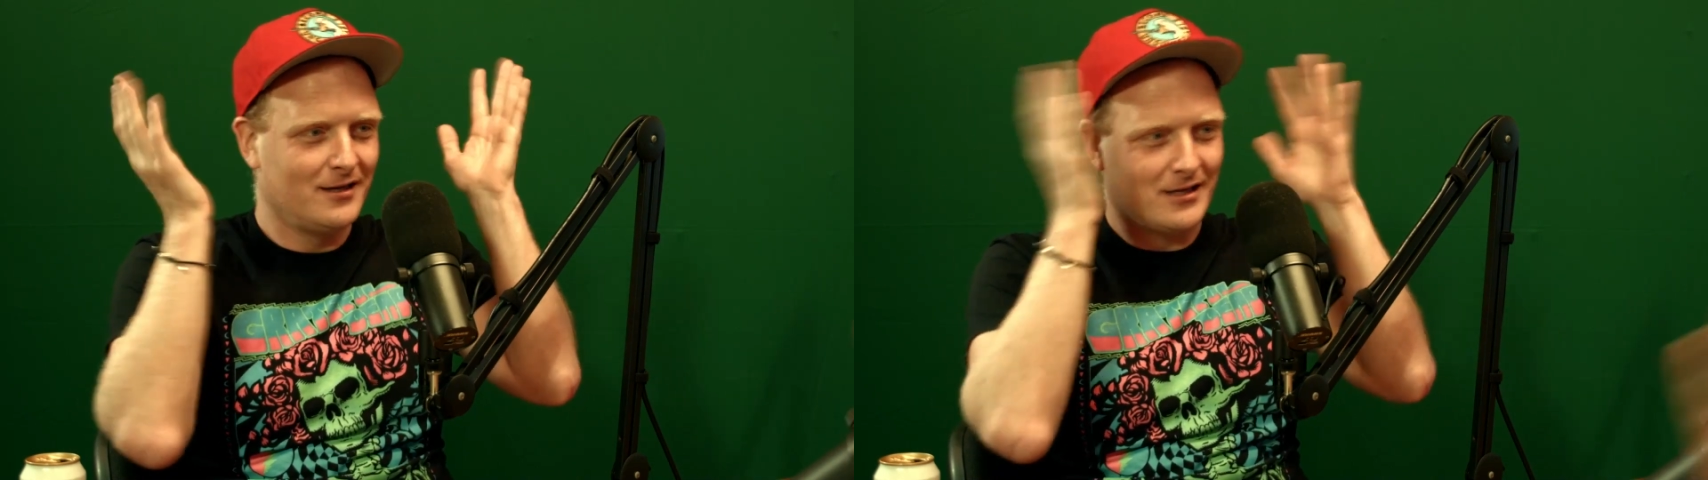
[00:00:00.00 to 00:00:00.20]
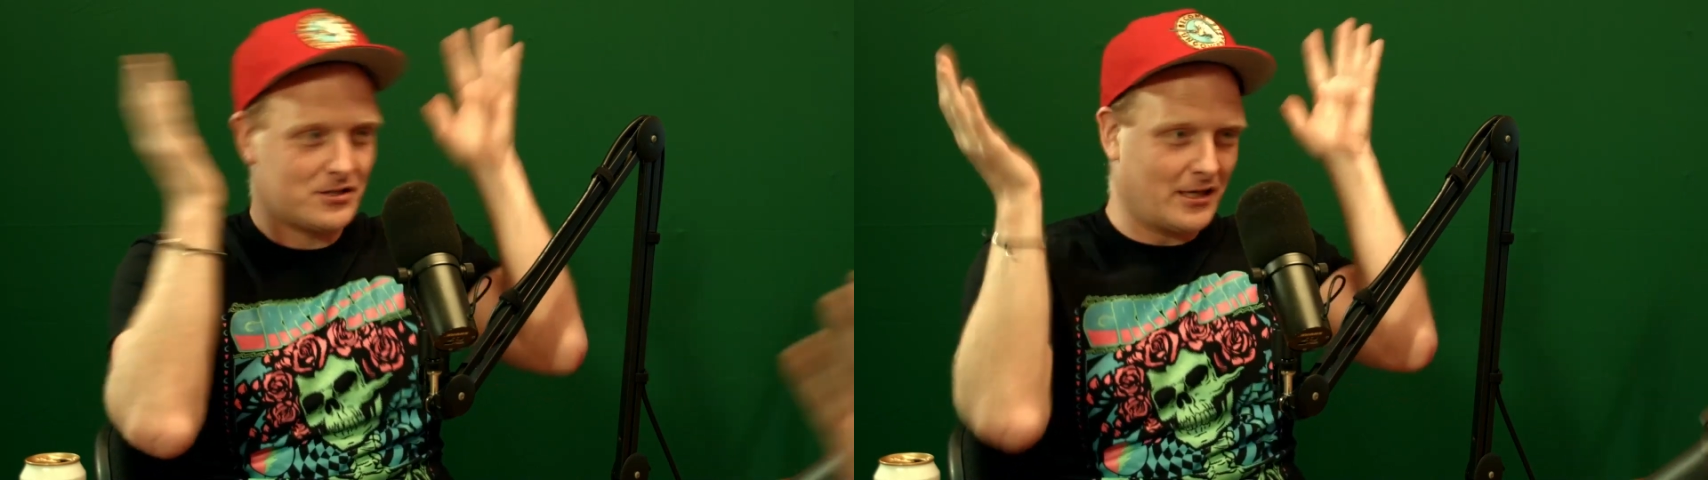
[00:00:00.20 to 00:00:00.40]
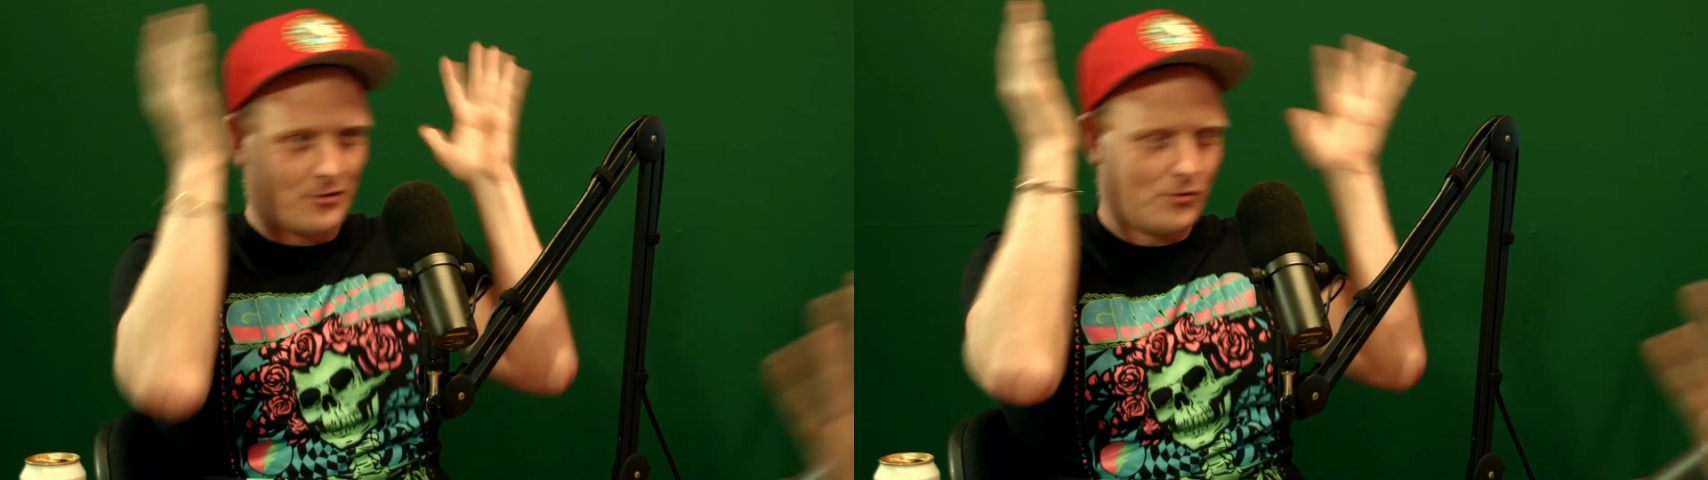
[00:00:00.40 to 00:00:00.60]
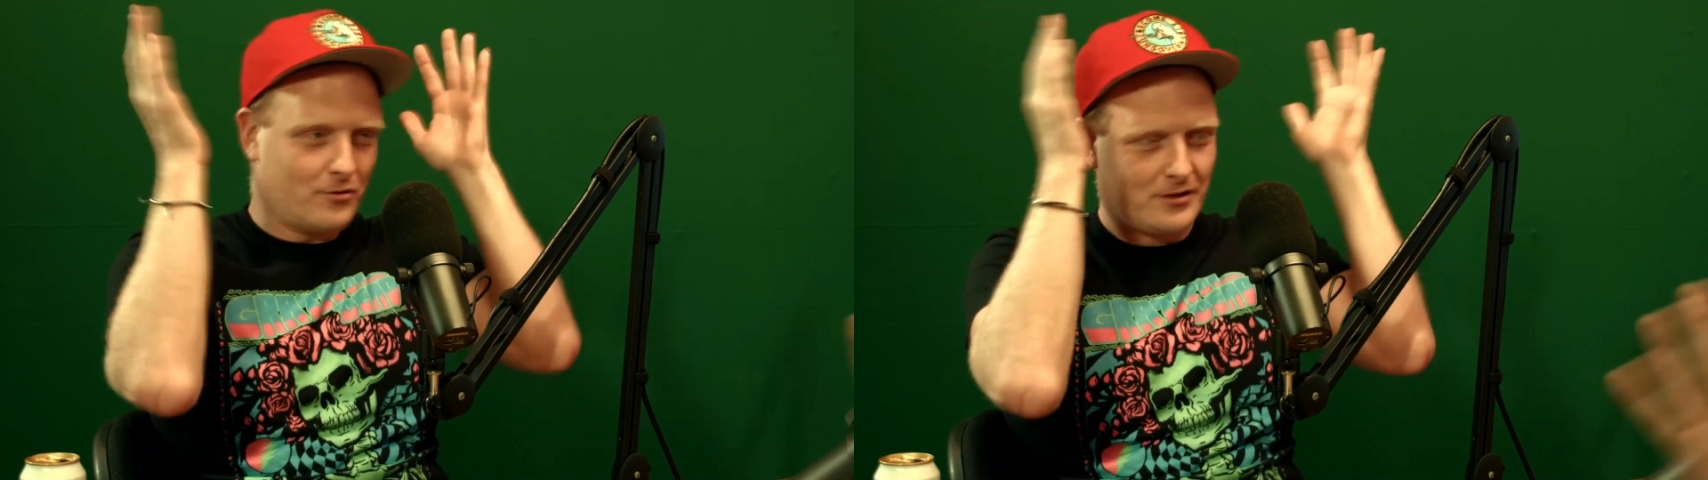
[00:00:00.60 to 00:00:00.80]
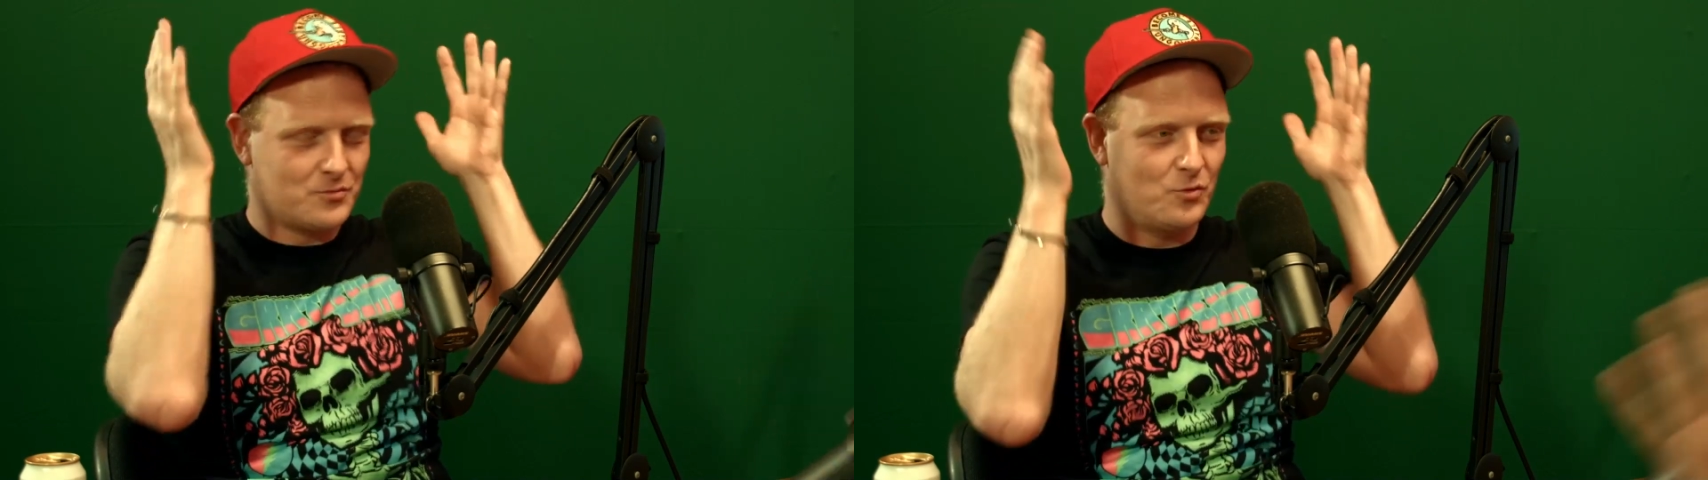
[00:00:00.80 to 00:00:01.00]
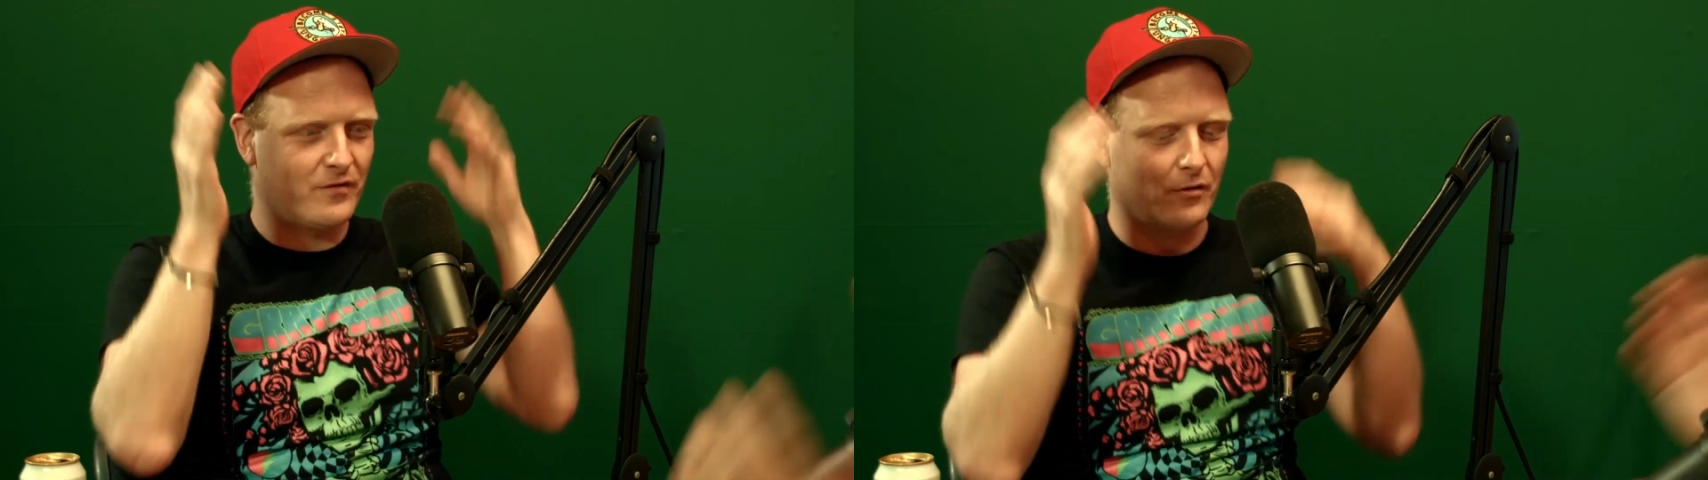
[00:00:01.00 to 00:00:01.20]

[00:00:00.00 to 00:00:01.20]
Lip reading: It's like moving